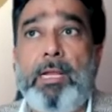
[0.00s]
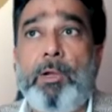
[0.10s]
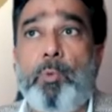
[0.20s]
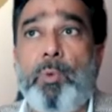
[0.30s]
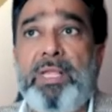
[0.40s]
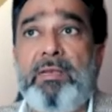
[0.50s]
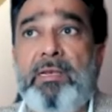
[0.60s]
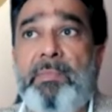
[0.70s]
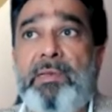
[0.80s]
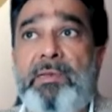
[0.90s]
With
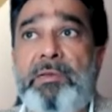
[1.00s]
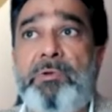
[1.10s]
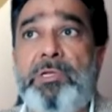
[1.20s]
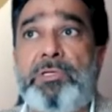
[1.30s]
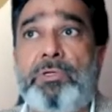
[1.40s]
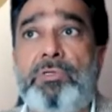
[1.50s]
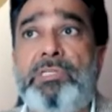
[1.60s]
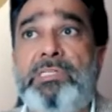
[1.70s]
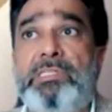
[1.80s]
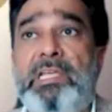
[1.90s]
limited
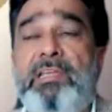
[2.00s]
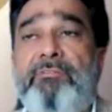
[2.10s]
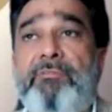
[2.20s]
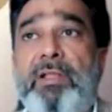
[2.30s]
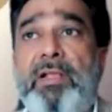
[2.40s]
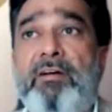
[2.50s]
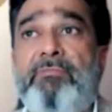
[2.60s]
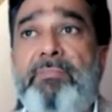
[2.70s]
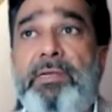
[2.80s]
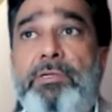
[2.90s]
resources, if
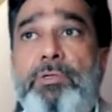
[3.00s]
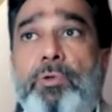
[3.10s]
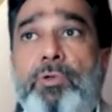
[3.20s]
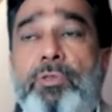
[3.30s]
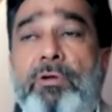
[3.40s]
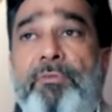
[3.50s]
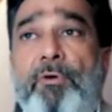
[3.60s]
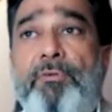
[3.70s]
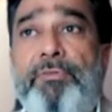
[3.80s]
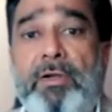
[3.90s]
government took the
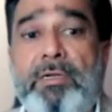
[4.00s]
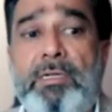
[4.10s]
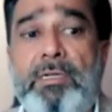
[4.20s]
forefront